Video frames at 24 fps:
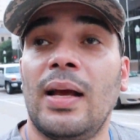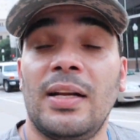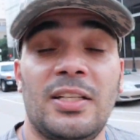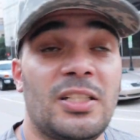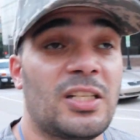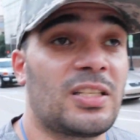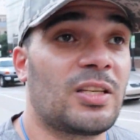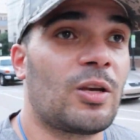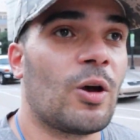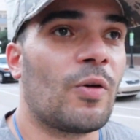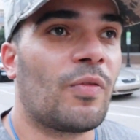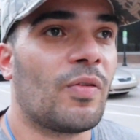
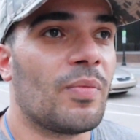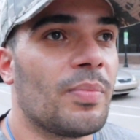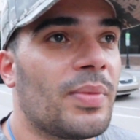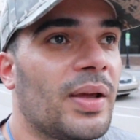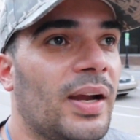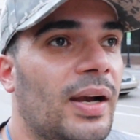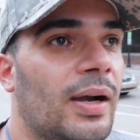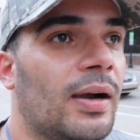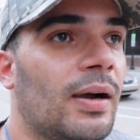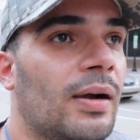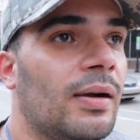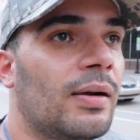just go from
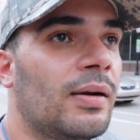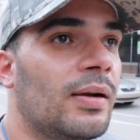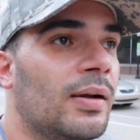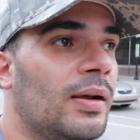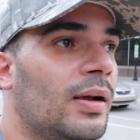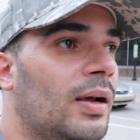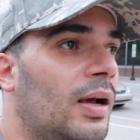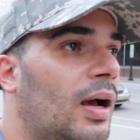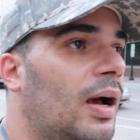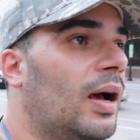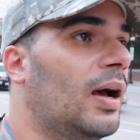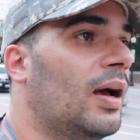there.
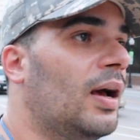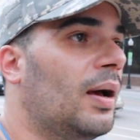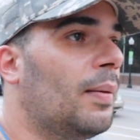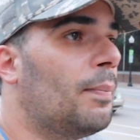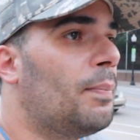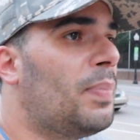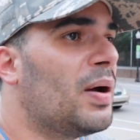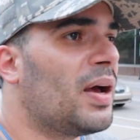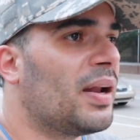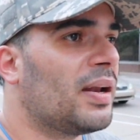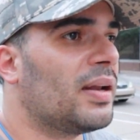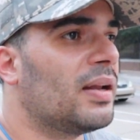
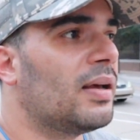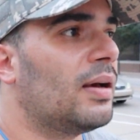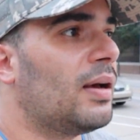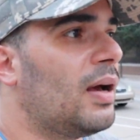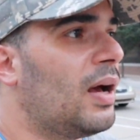But